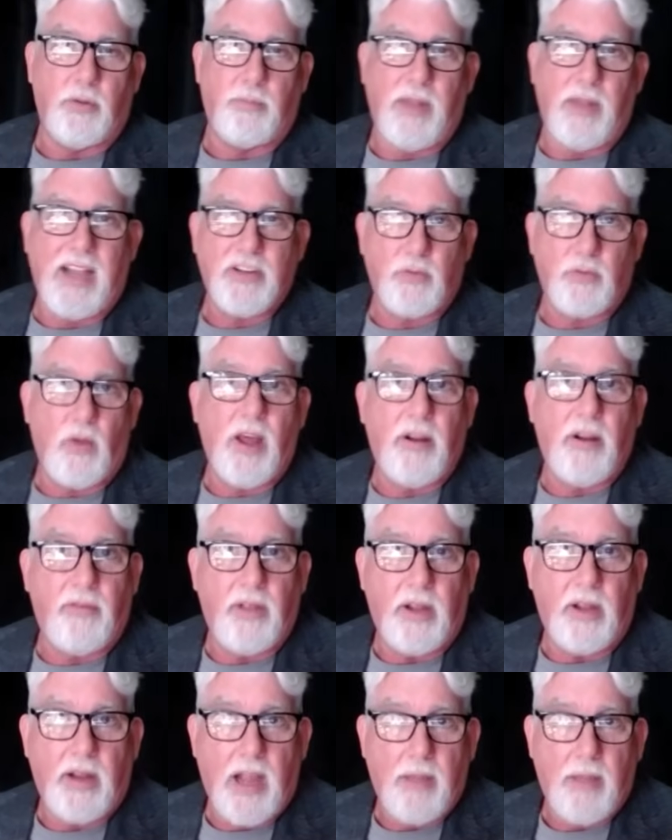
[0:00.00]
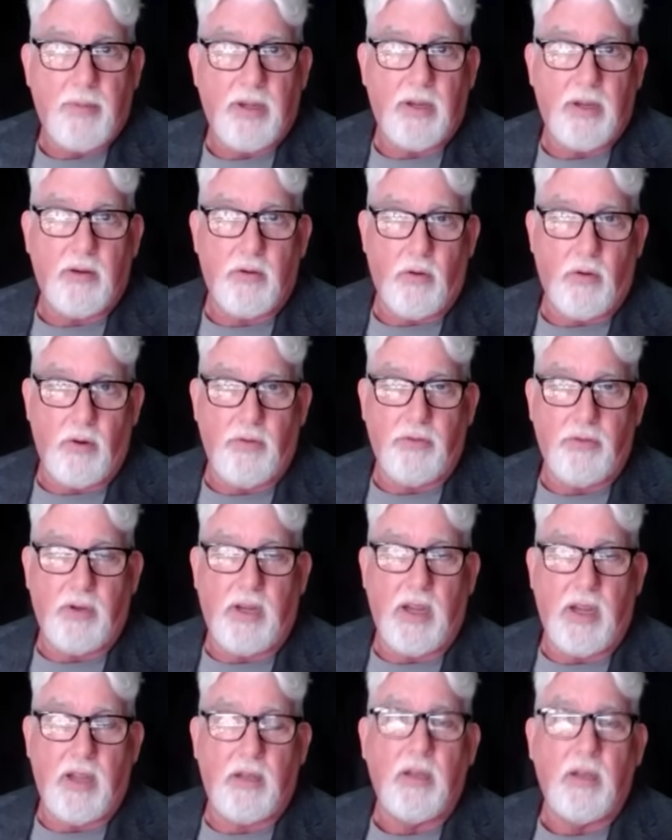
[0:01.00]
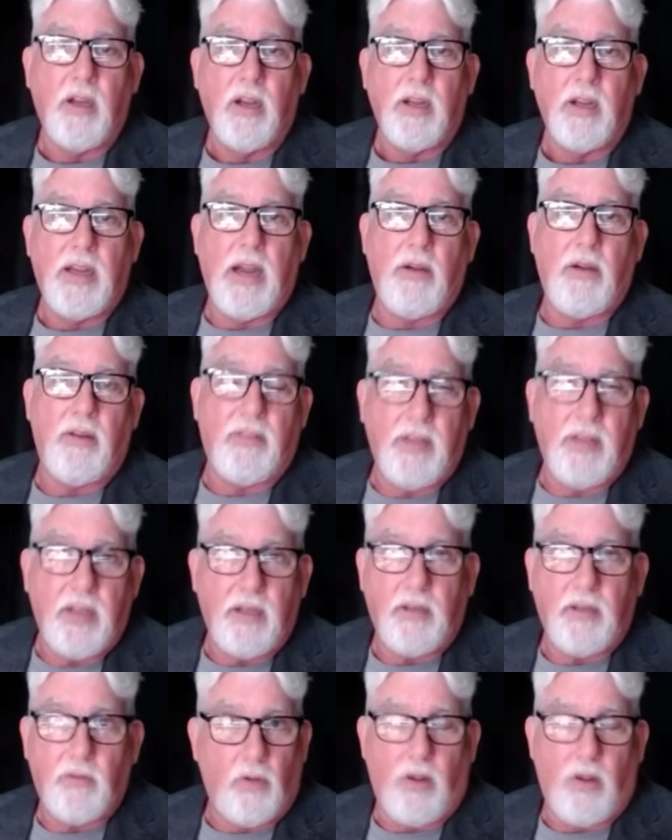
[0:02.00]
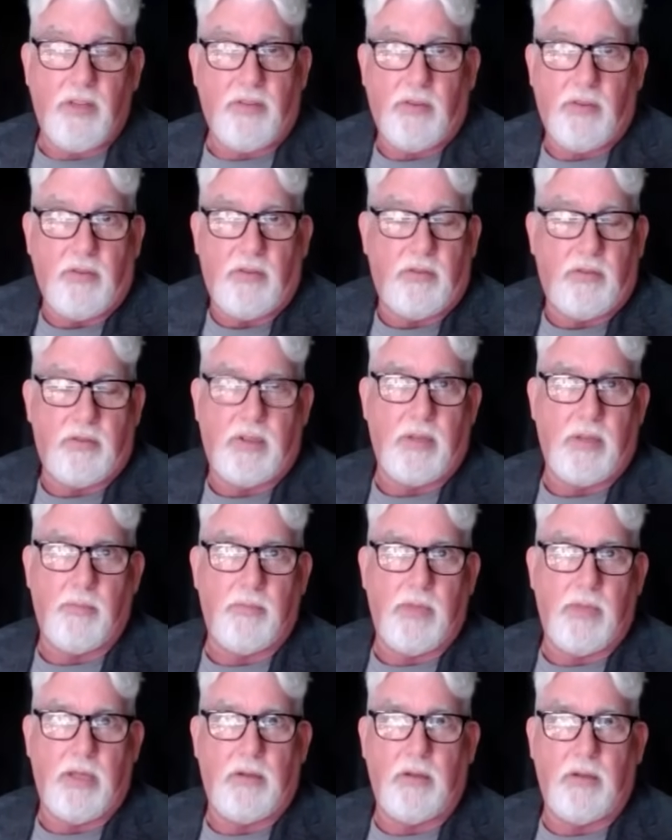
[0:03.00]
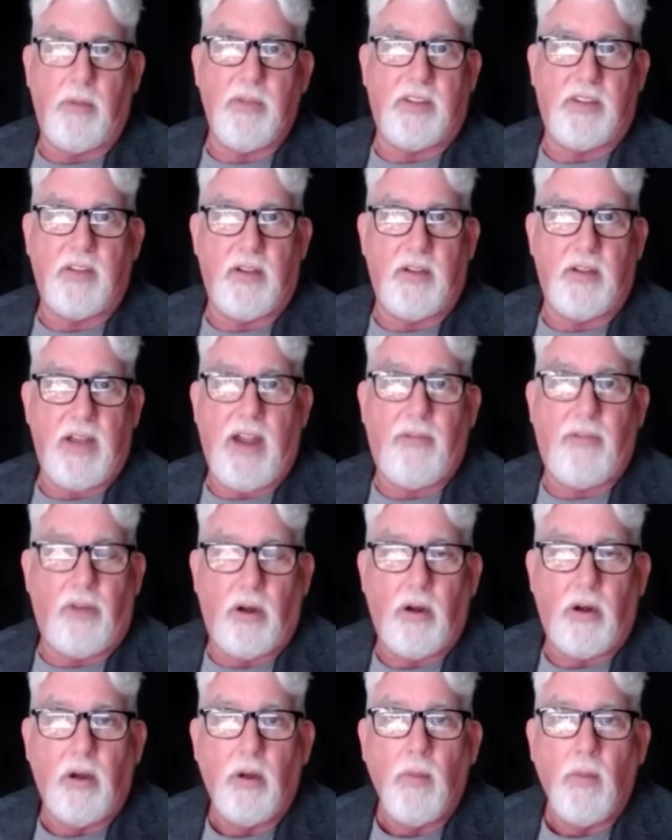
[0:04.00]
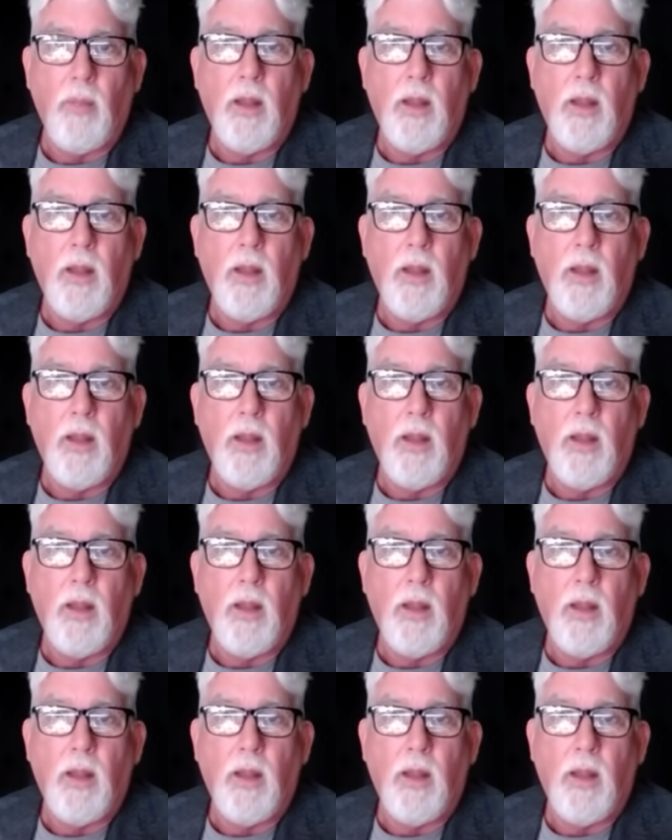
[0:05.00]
black swan event happening. Of course, you can't guarantee losses can be limited ever.